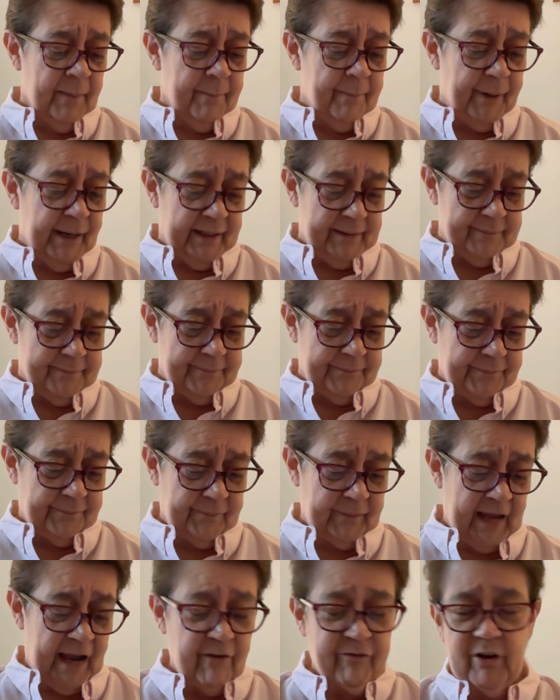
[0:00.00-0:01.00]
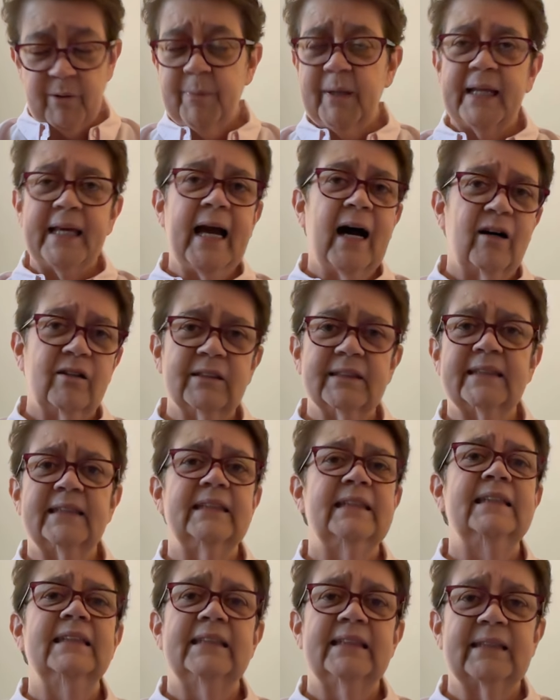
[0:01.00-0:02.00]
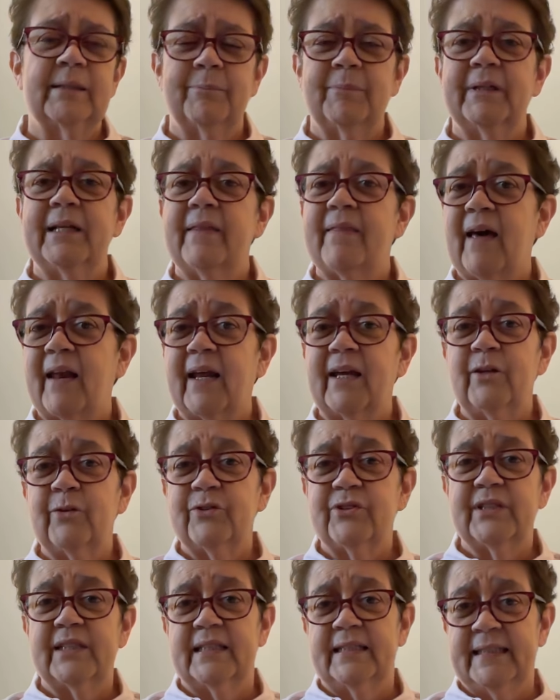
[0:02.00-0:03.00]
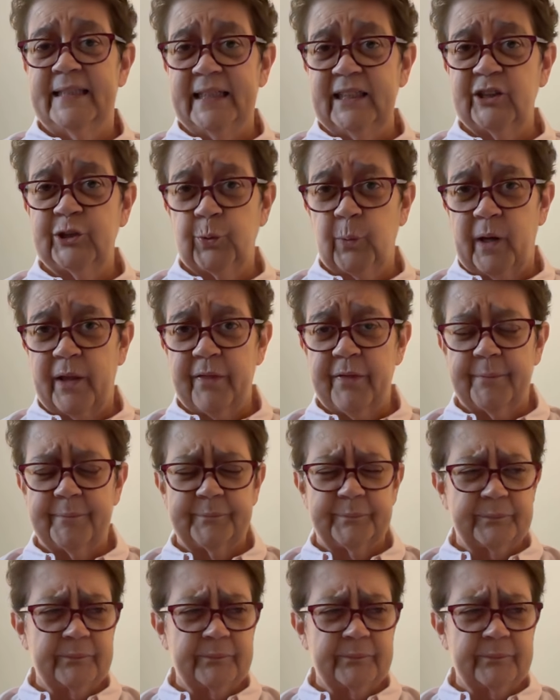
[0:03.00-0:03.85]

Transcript: But everybody else is somebody that I used to teach with.